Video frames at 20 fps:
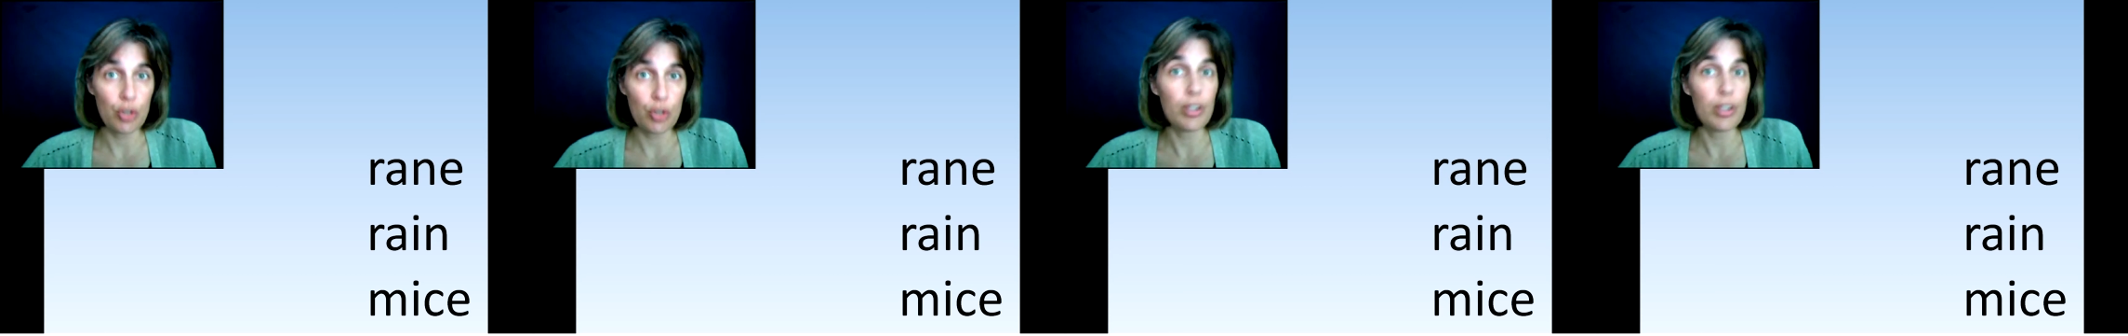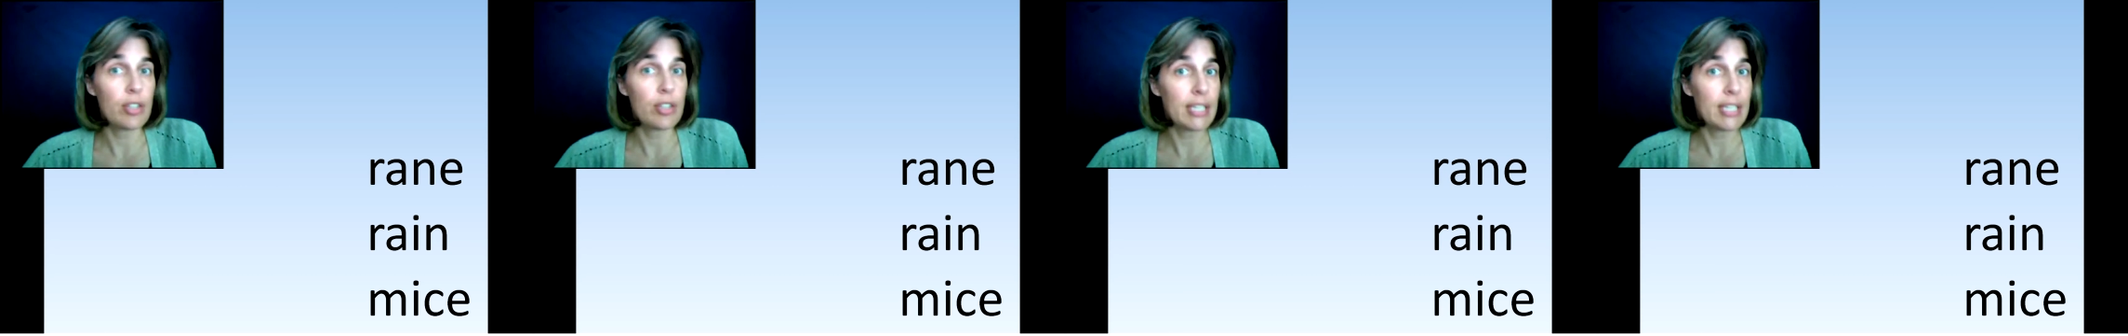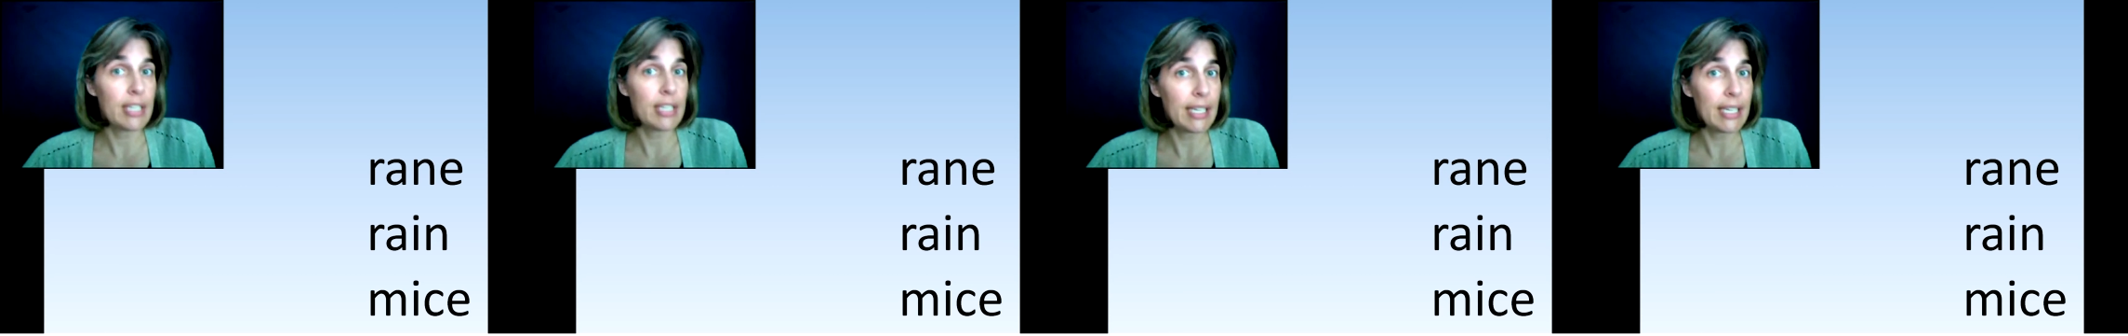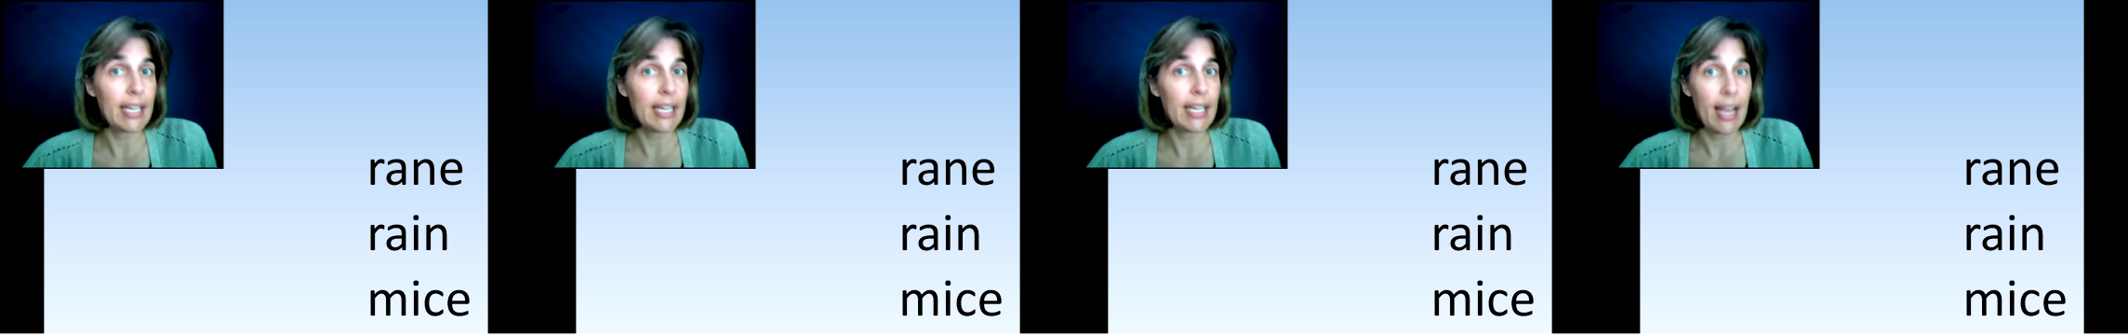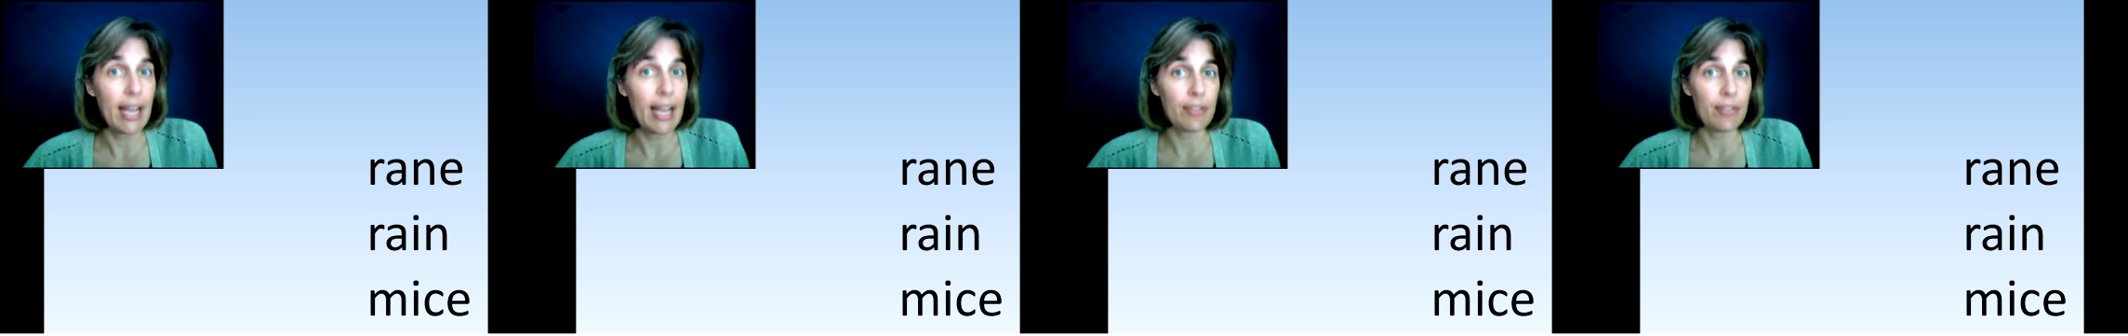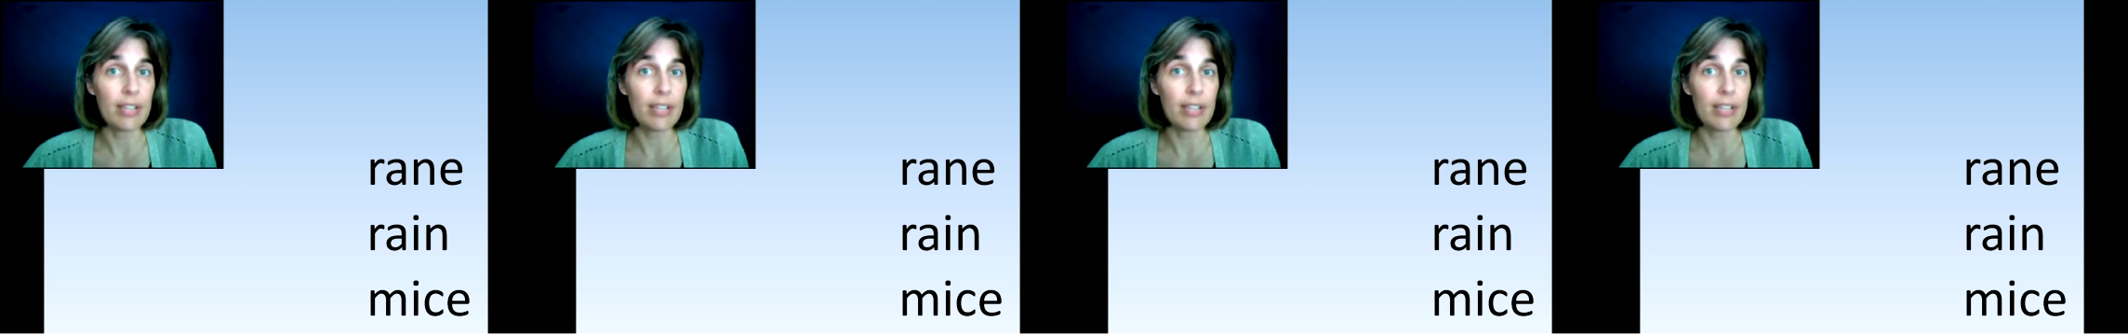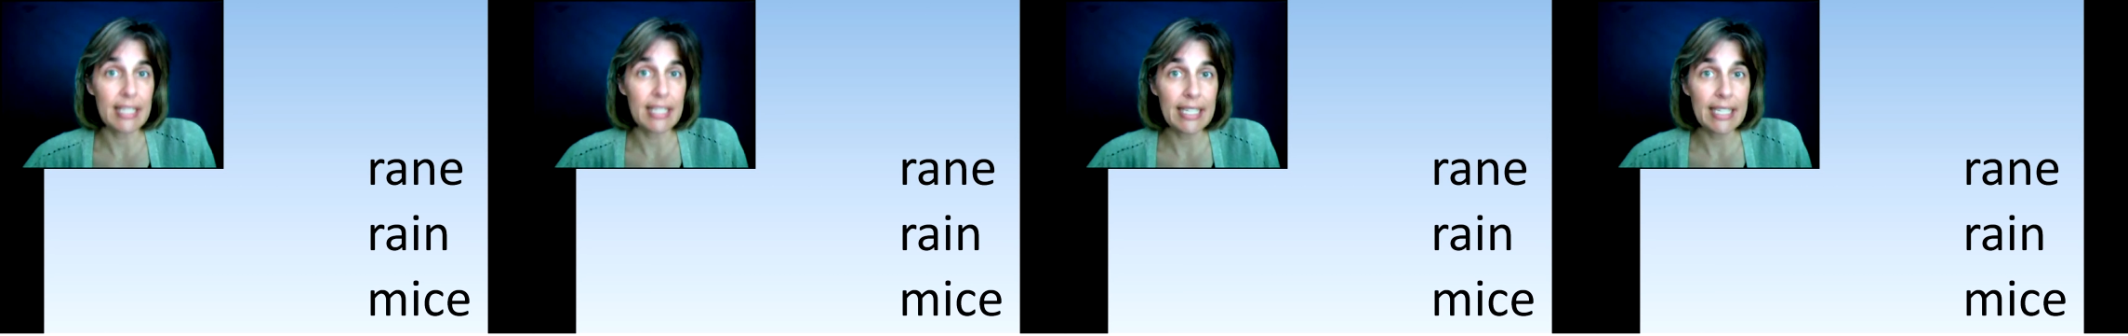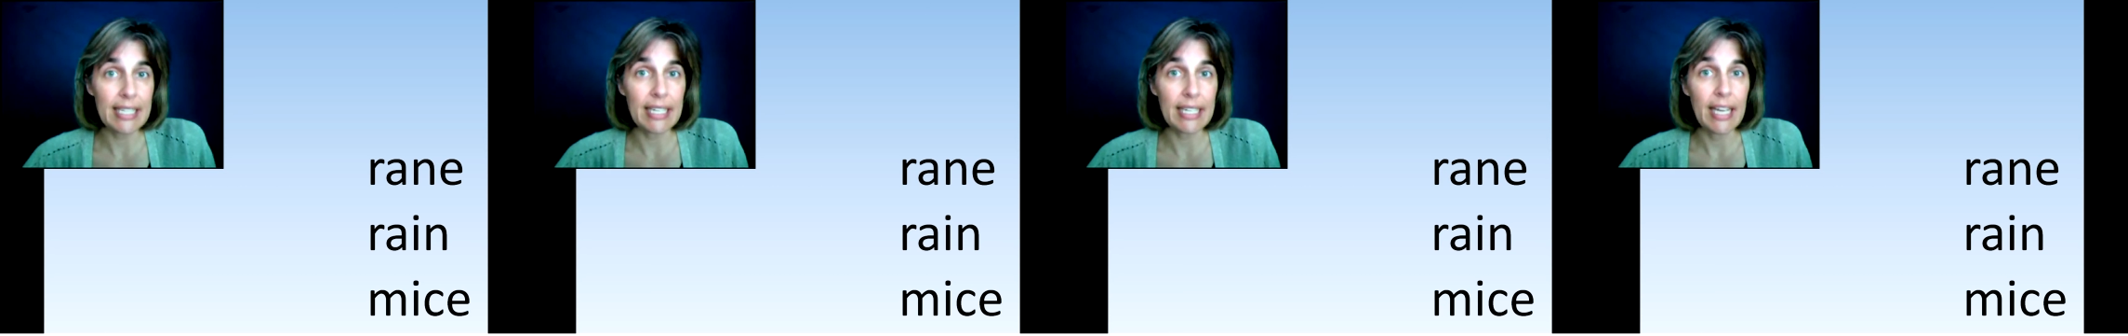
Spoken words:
that there's an E after the C.